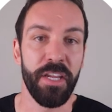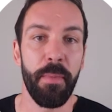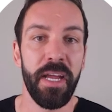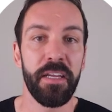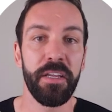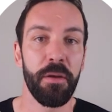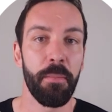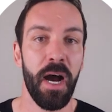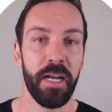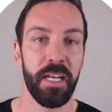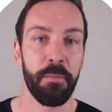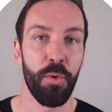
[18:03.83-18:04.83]
you're making your
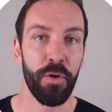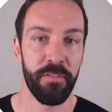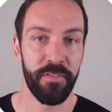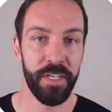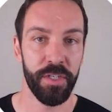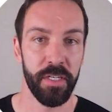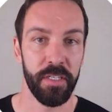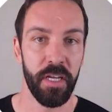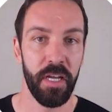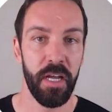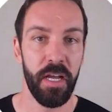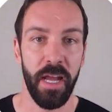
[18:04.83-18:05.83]
marketing more efficient.
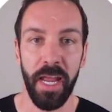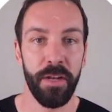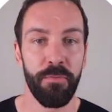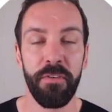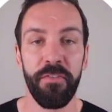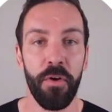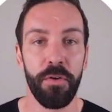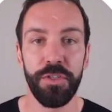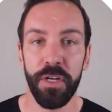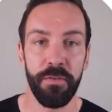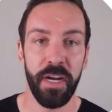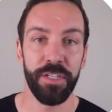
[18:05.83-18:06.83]
And referral
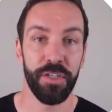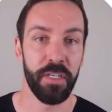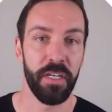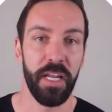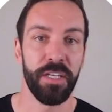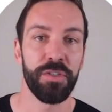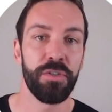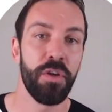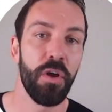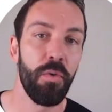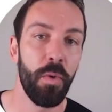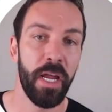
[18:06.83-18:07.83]
generation is
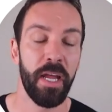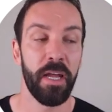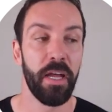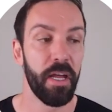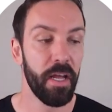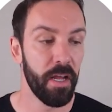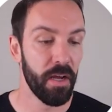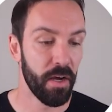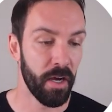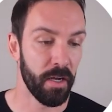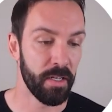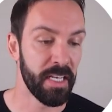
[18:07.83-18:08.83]
nowhere
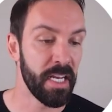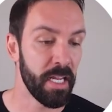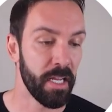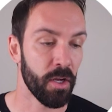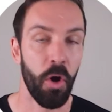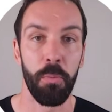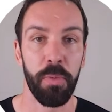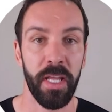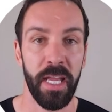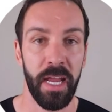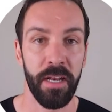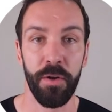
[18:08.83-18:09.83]
near
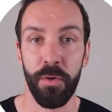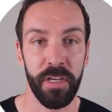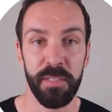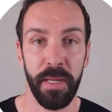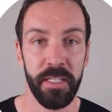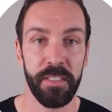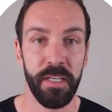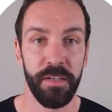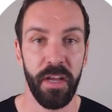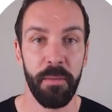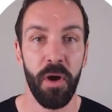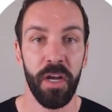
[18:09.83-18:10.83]
complicated or
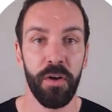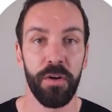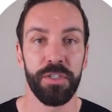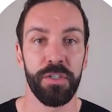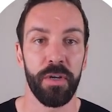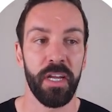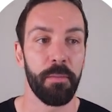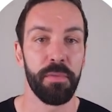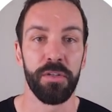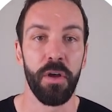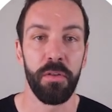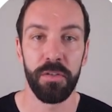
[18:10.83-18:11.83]
expensive. It might cost you a couple
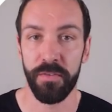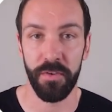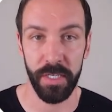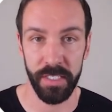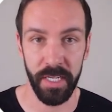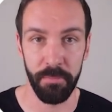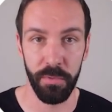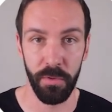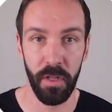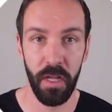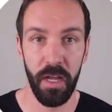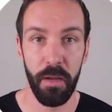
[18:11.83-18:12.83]
of dollars, for
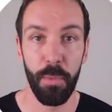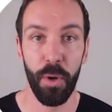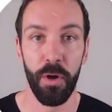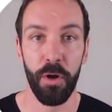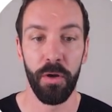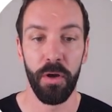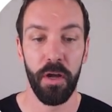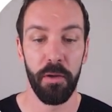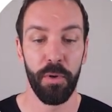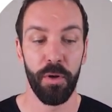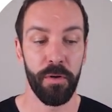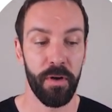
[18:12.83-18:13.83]
example, per
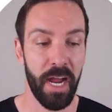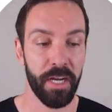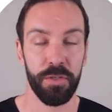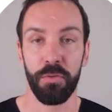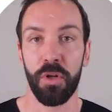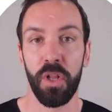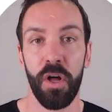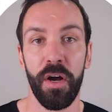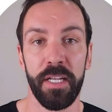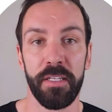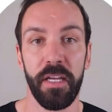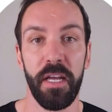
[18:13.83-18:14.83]
actual
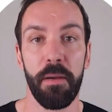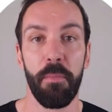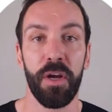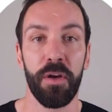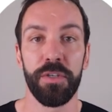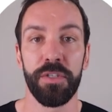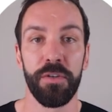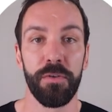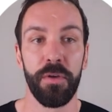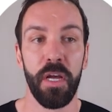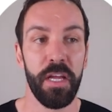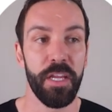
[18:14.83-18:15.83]
client.
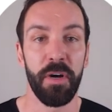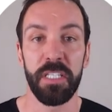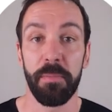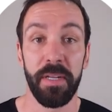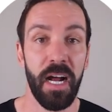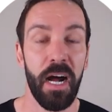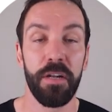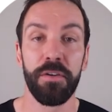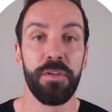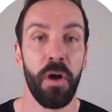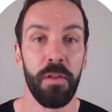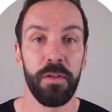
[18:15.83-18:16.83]
You might spend
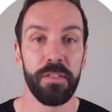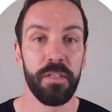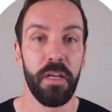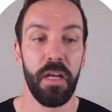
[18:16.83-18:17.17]
$100